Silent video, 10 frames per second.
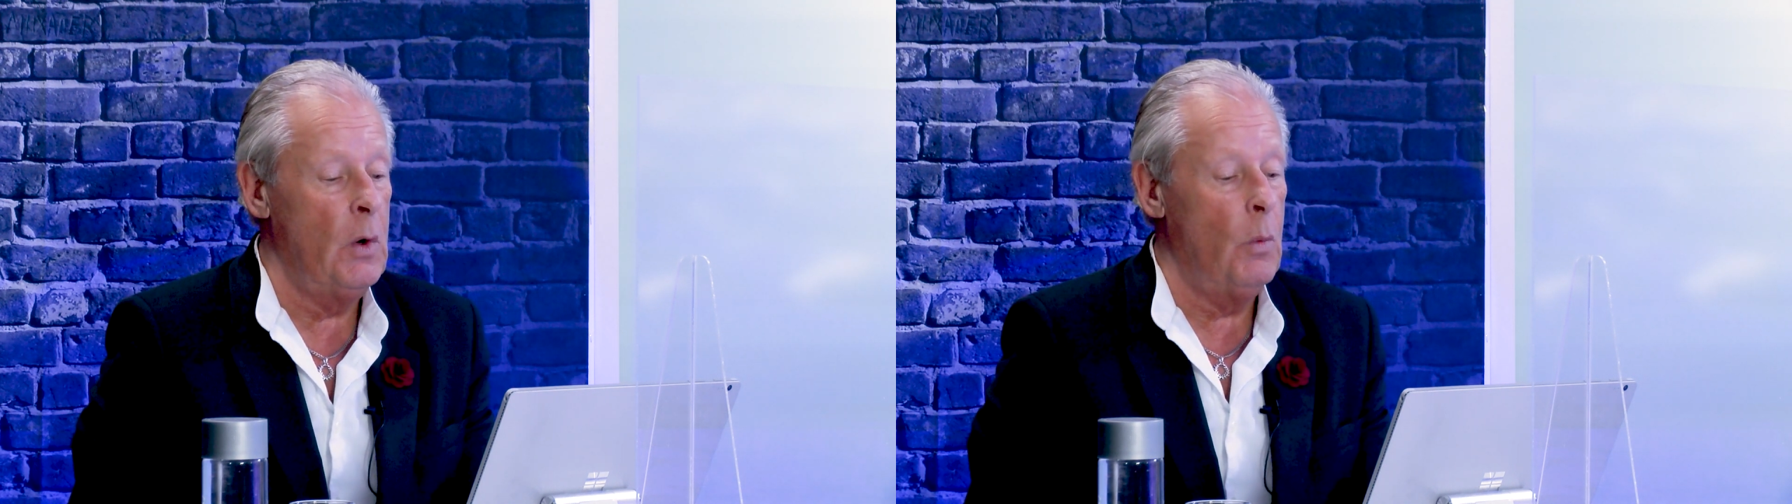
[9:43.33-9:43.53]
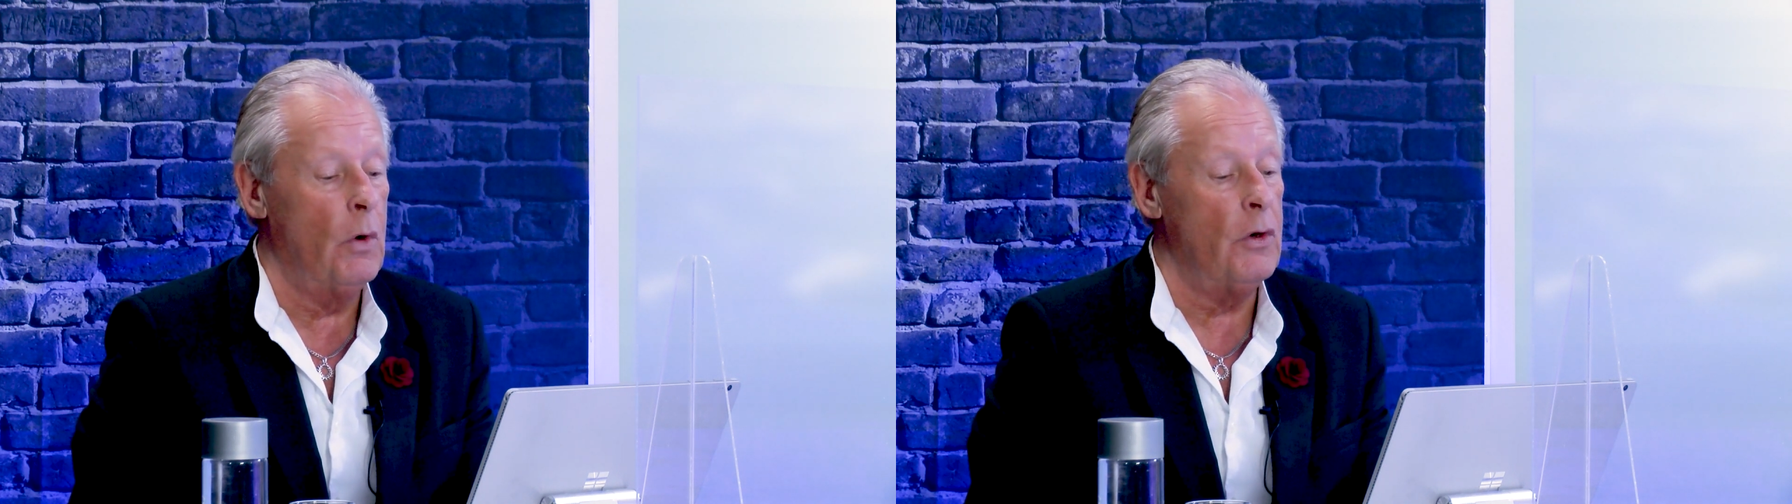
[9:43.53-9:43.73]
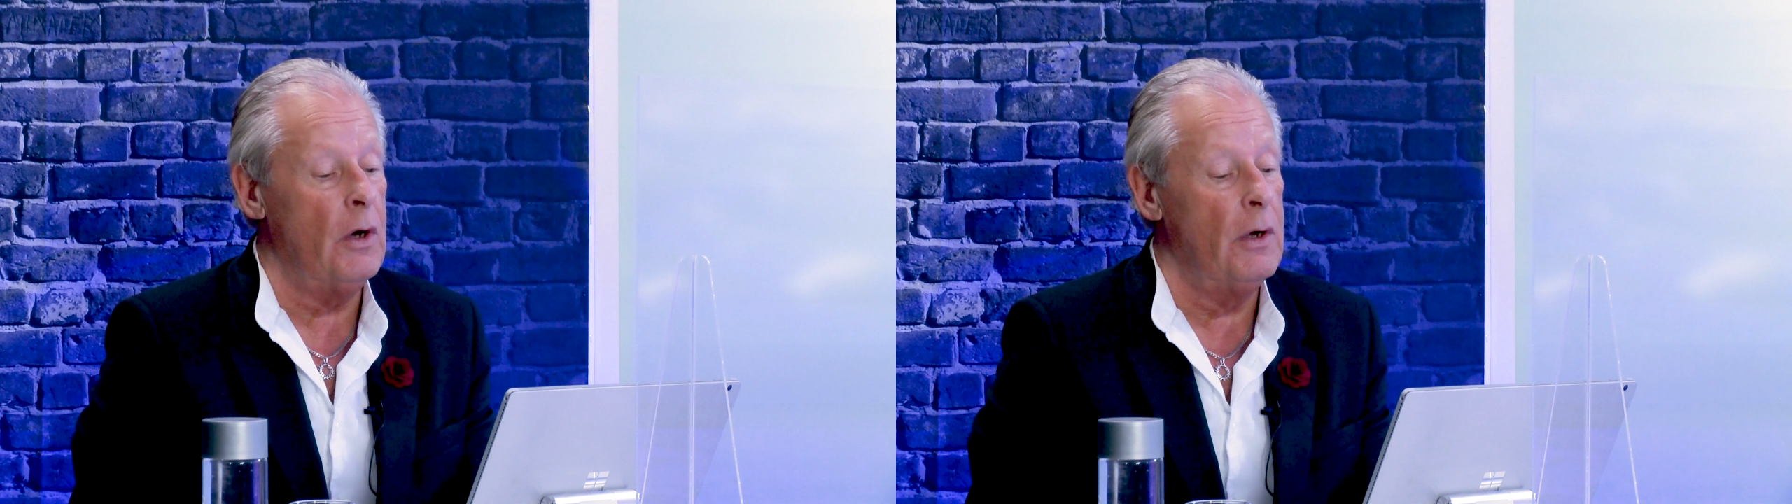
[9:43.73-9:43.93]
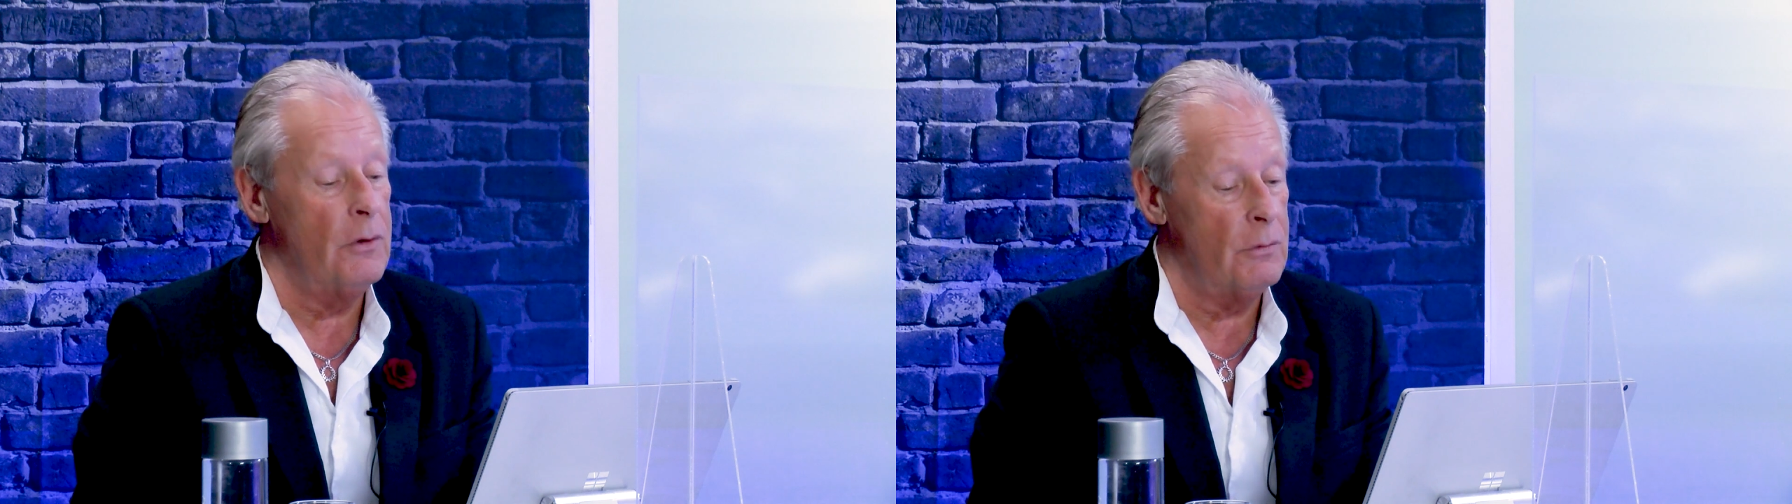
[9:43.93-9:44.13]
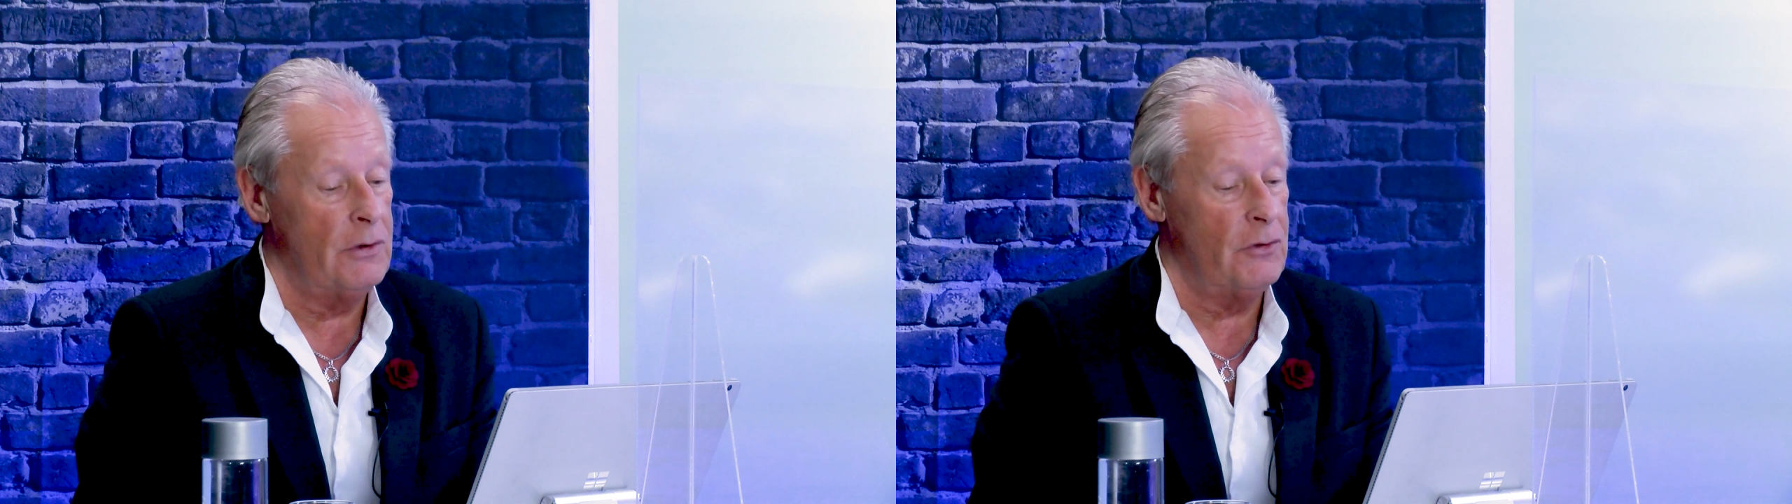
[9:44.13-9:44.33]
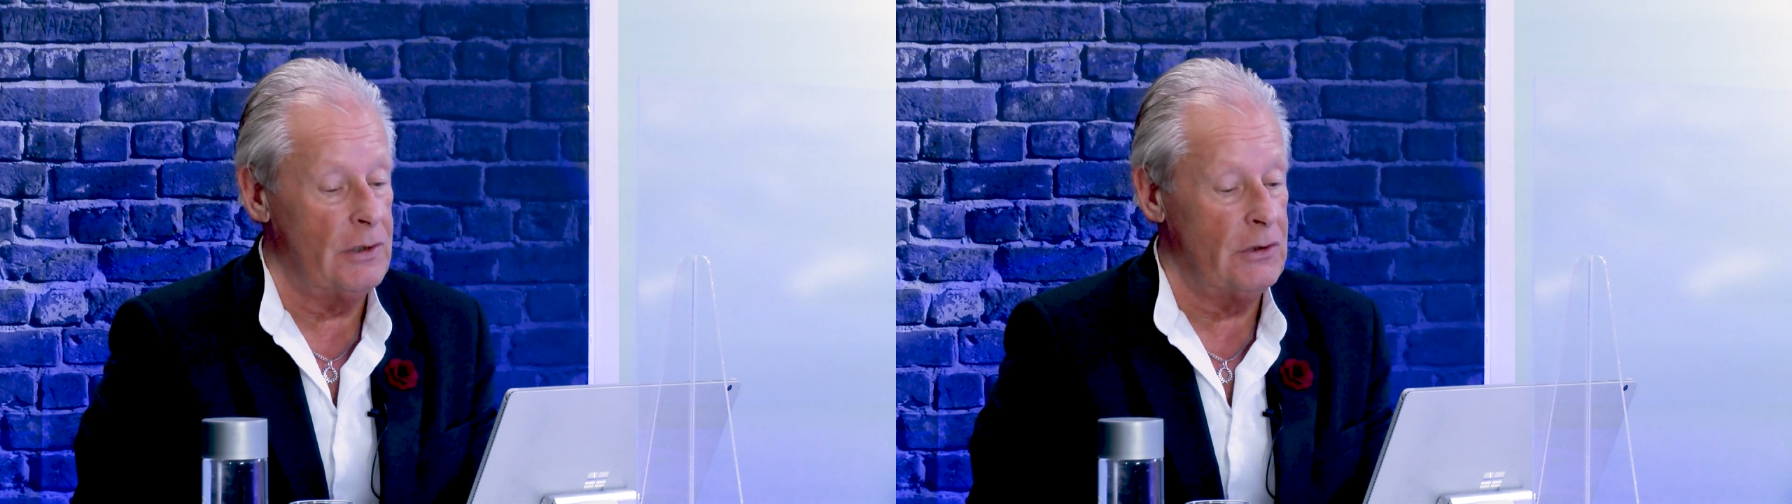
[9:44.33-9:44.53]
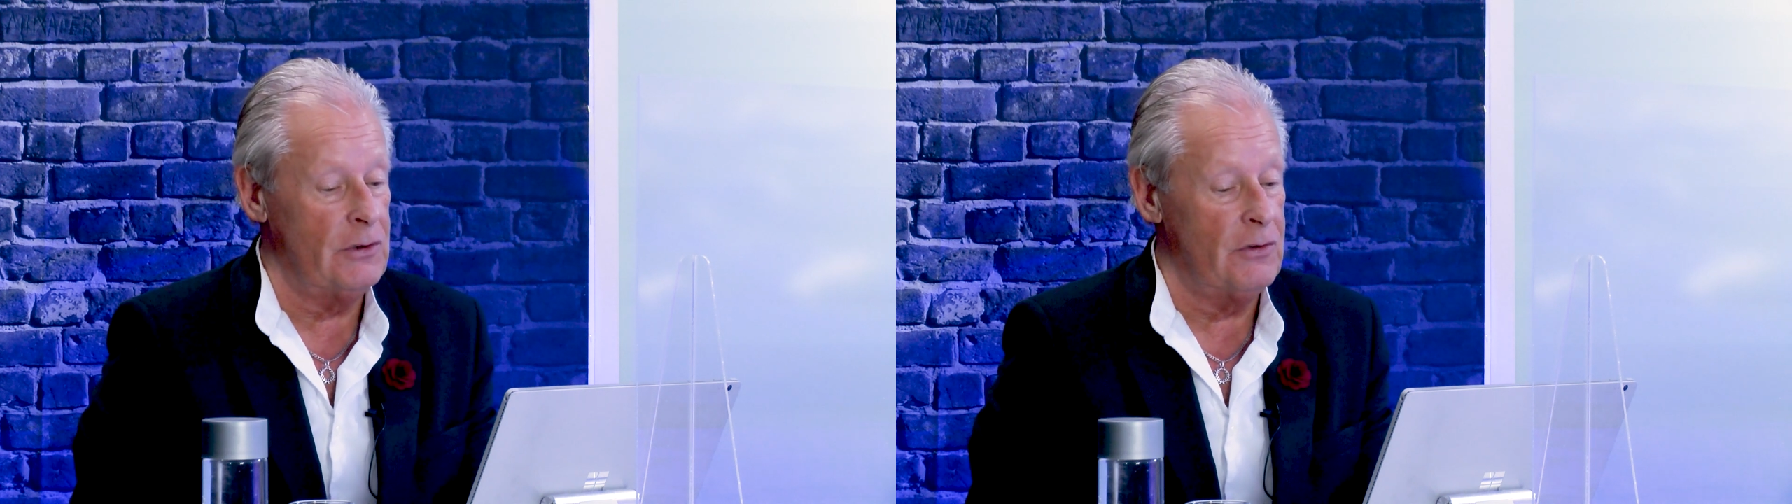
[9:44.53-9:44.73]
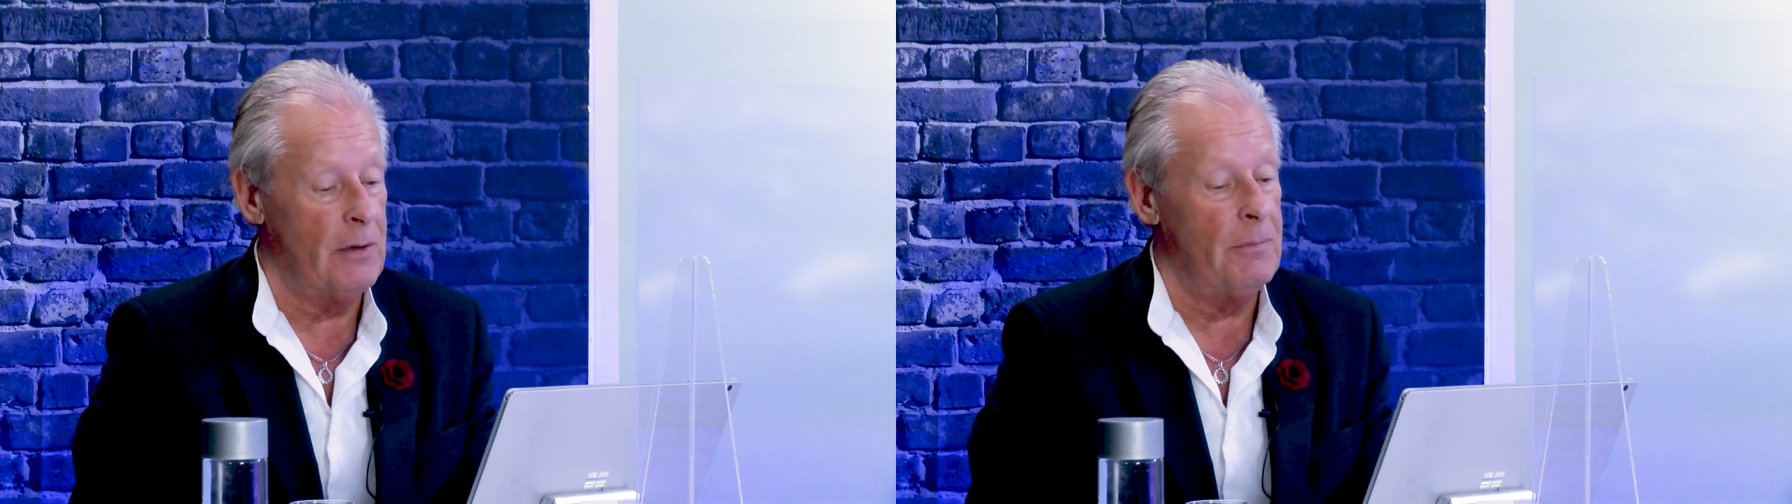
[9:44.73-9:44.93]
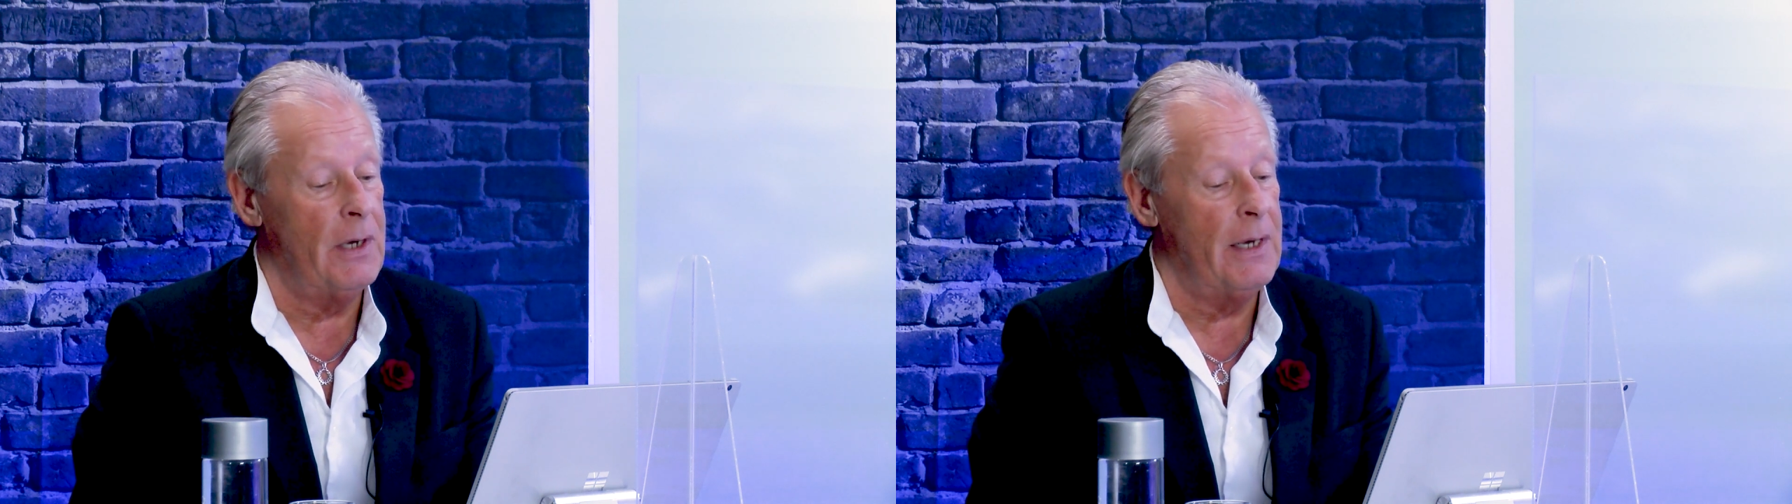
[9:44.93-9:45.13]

what other restrictions I might